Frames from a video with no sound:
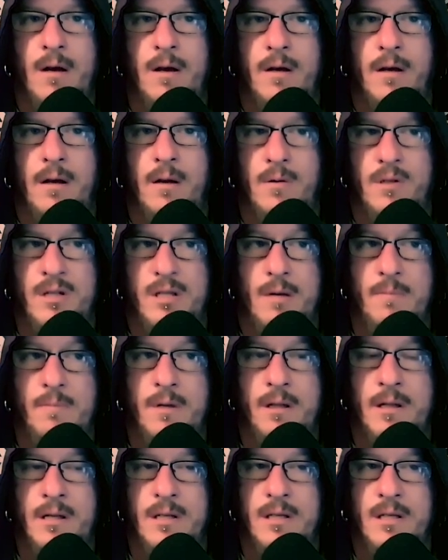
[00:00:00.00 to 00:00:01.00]
you know
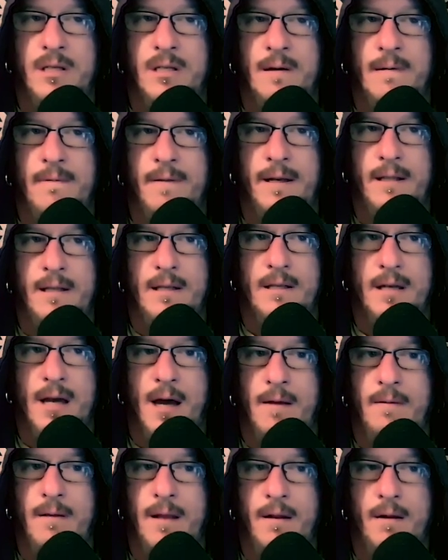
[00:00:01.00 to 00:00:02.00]
stimulants and stuff like this
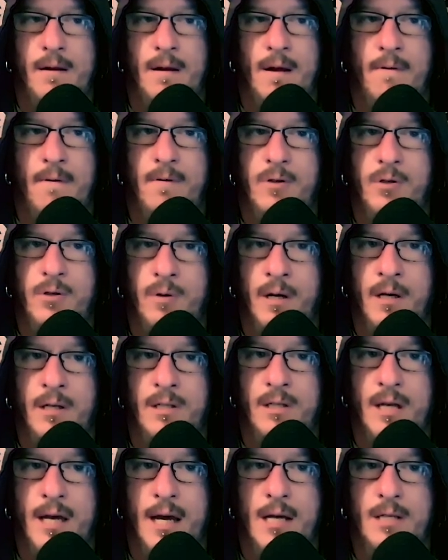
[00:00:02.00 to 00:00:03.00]
guy never drinks
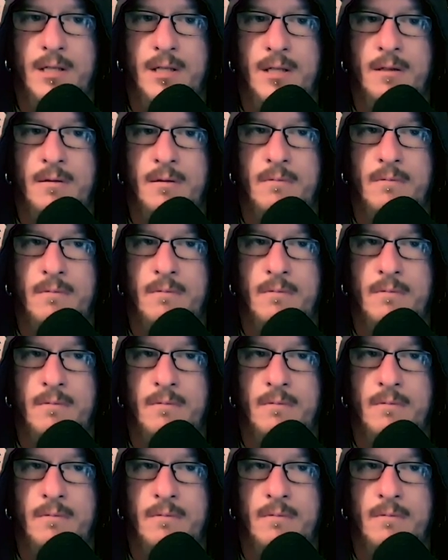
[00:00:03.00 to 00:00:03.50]
he hasn't